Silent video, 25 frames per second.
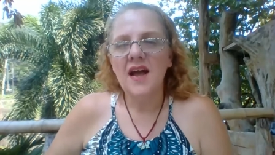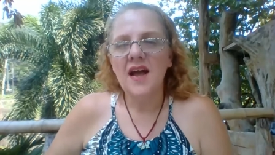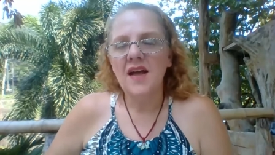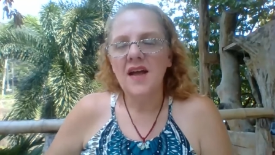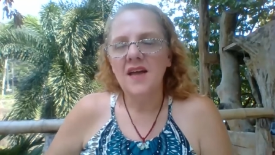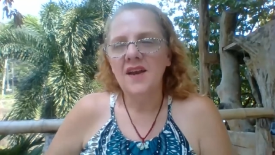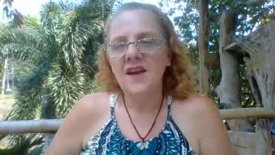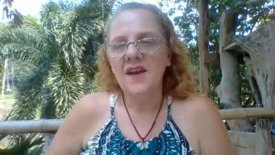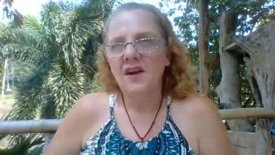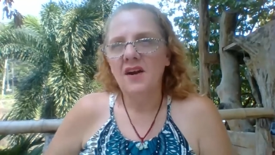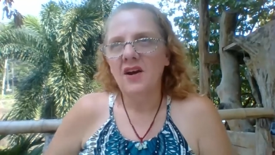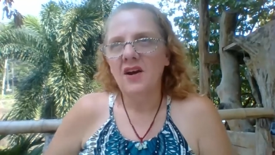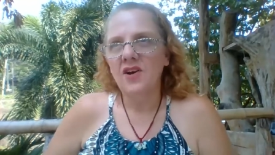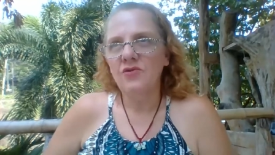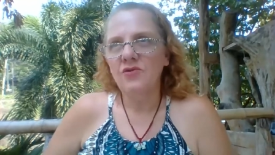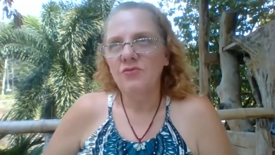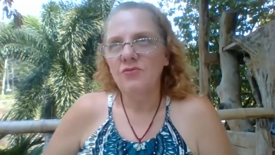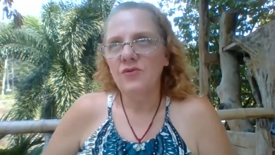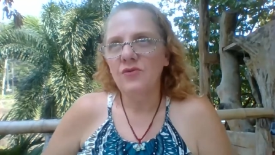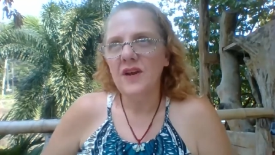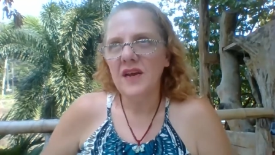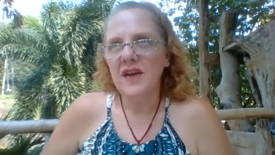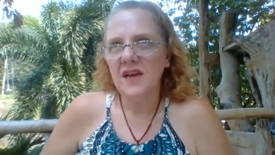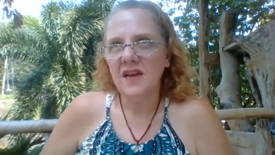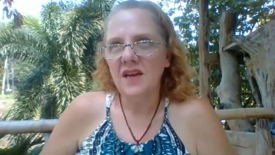And I
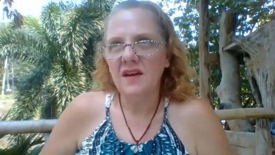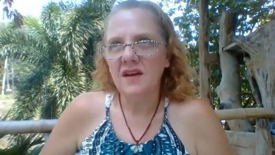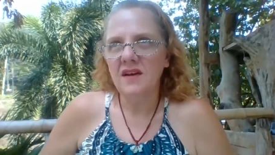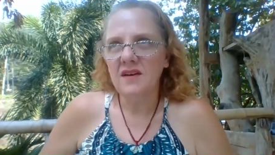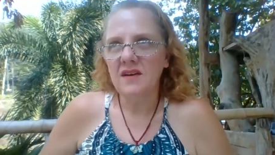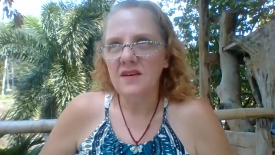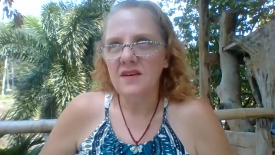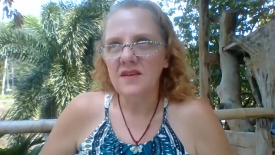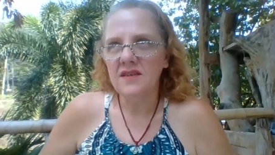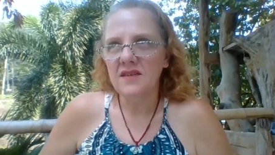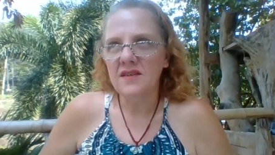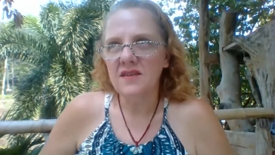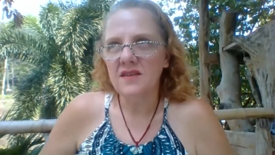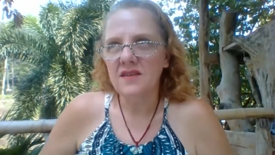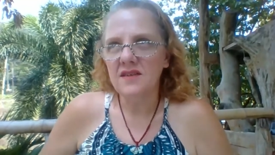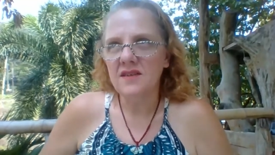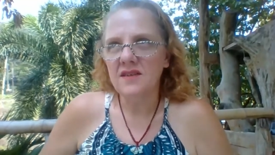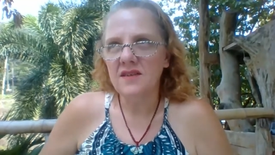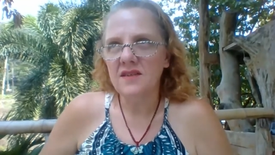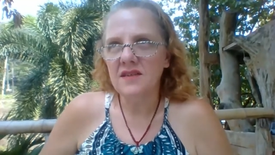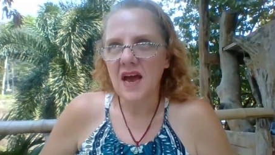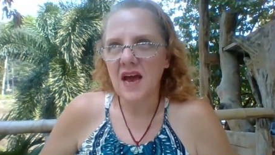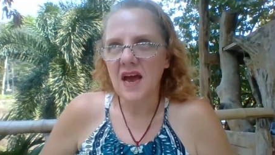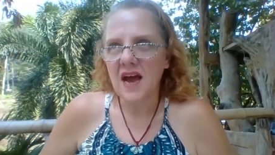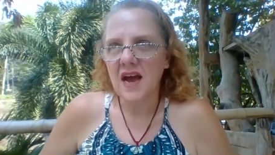realized
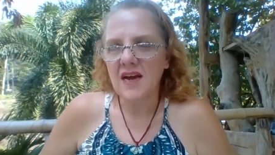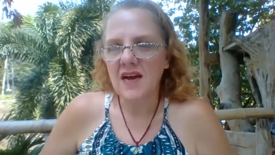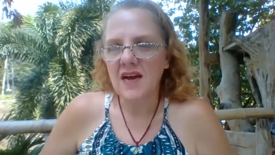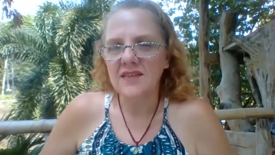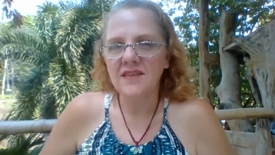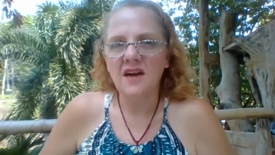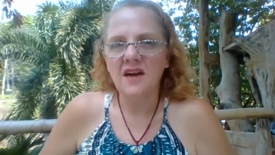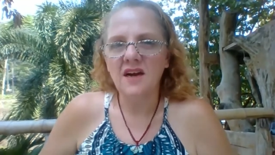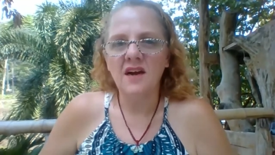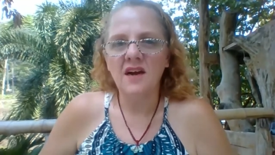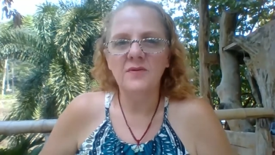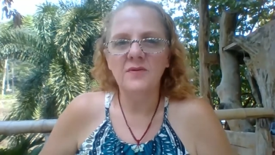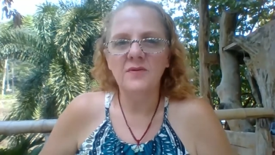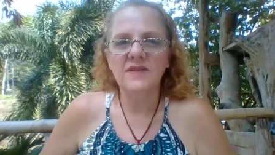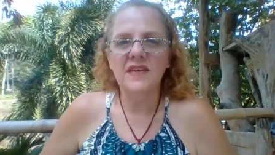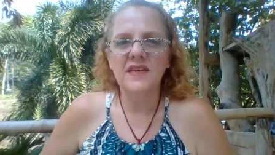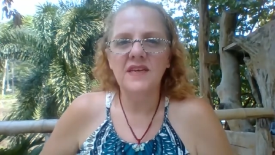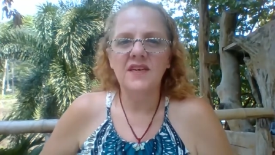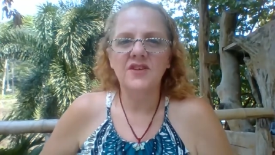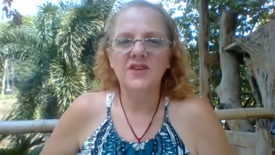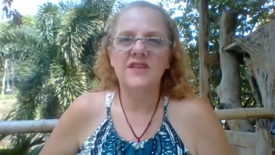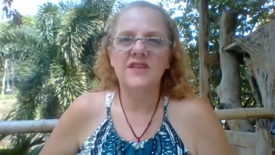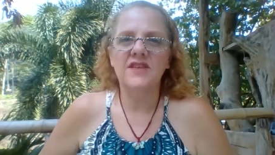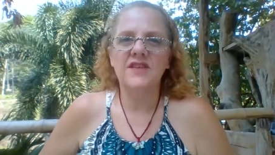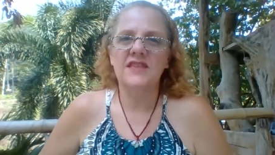that I was
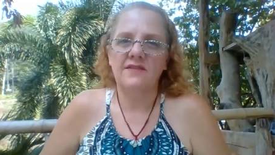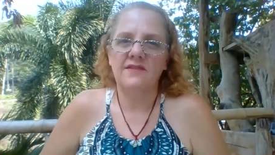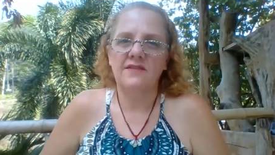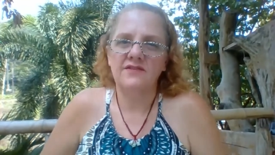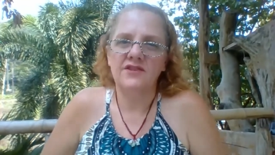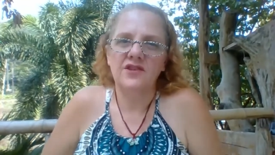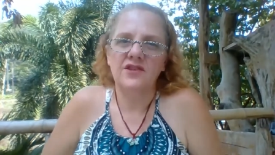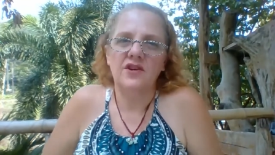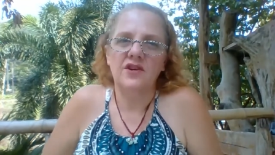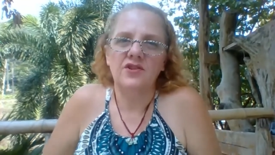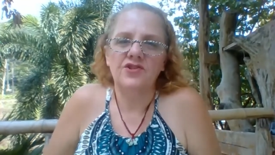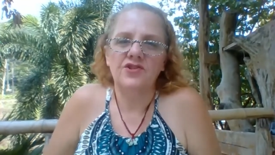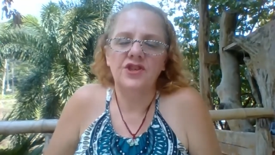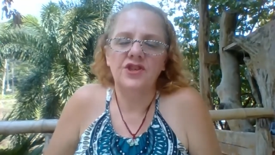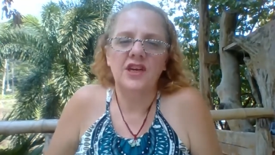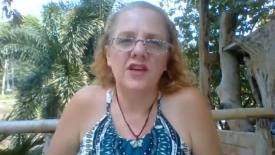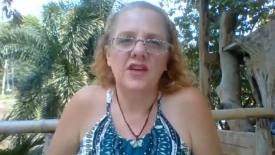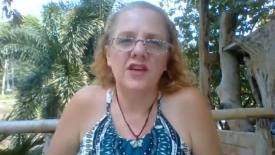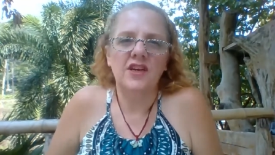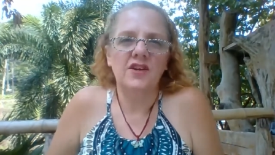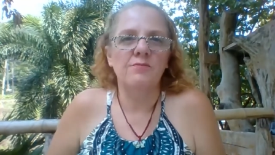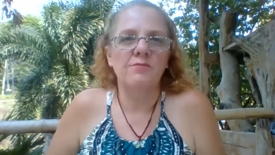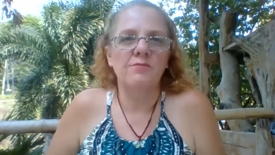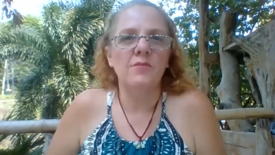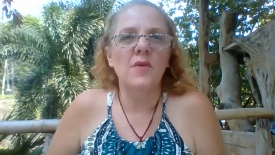actually
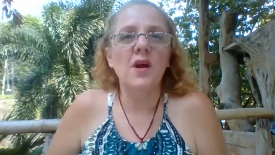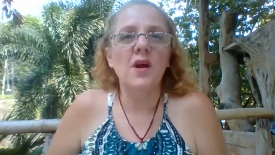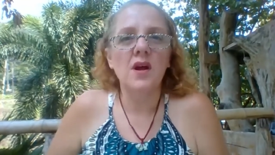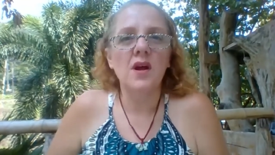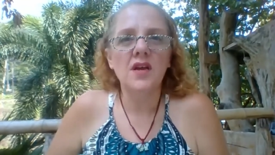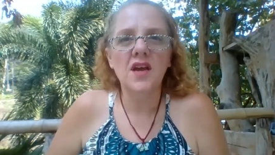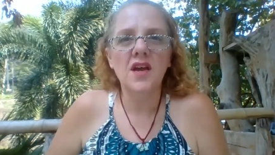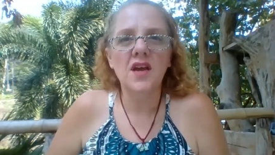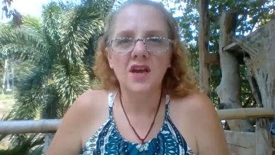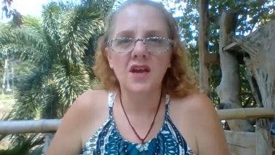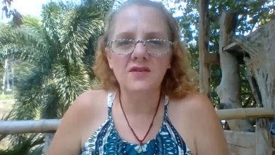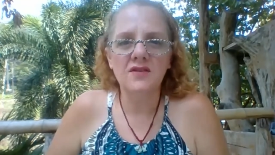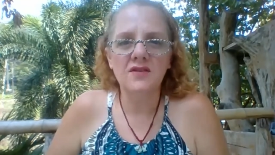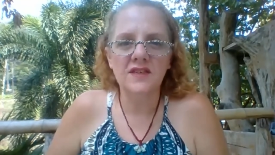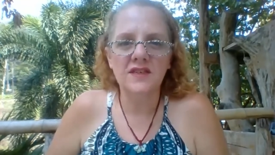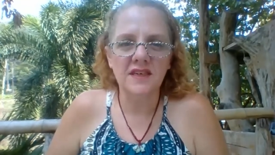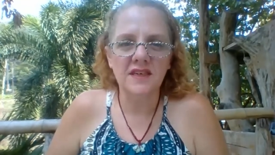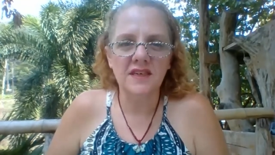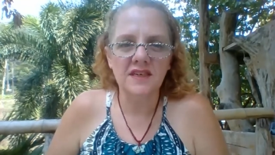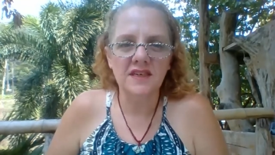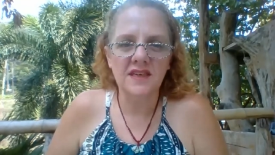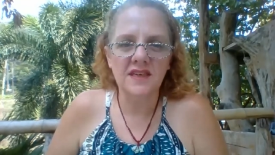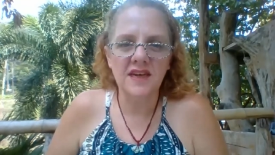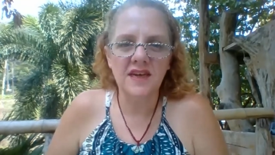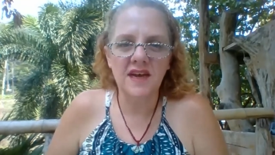sabotaging my own
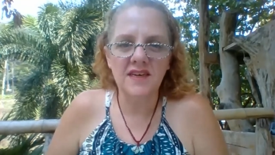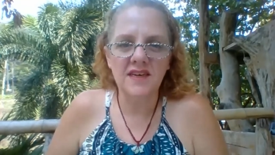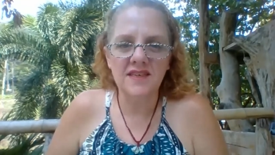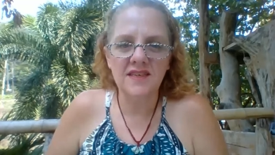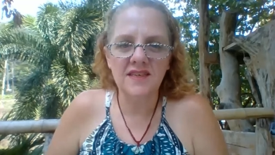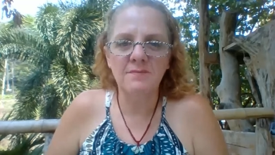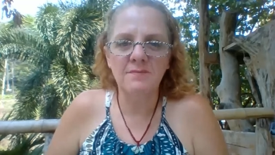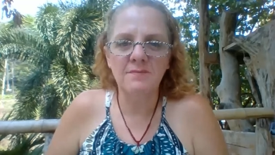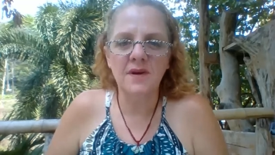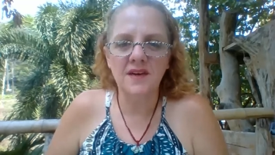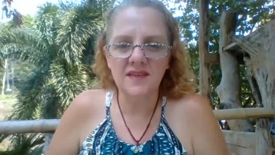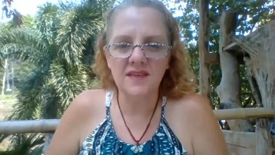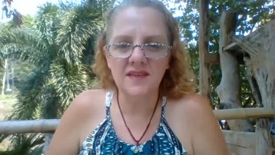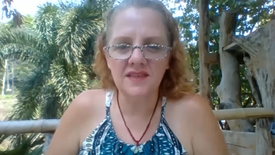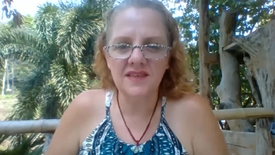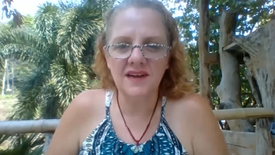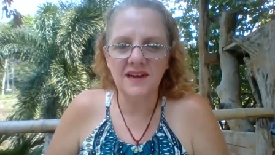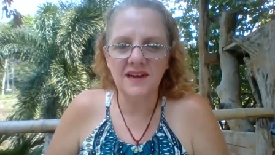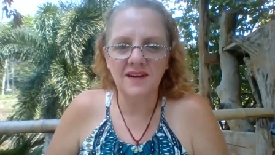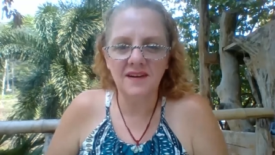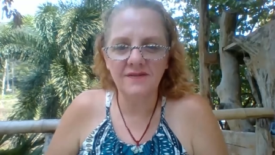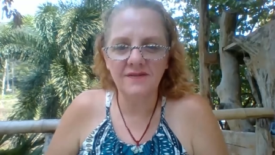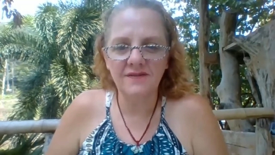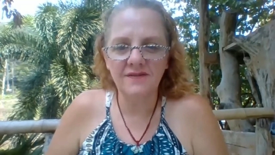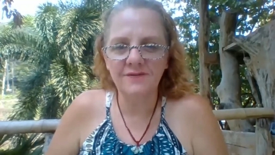success and
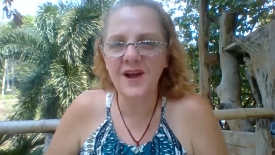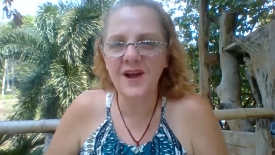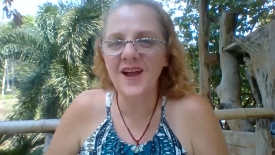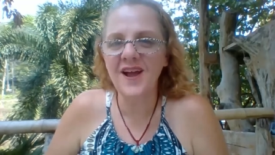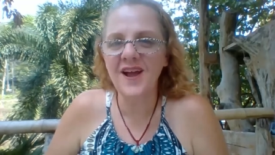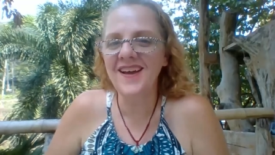myself.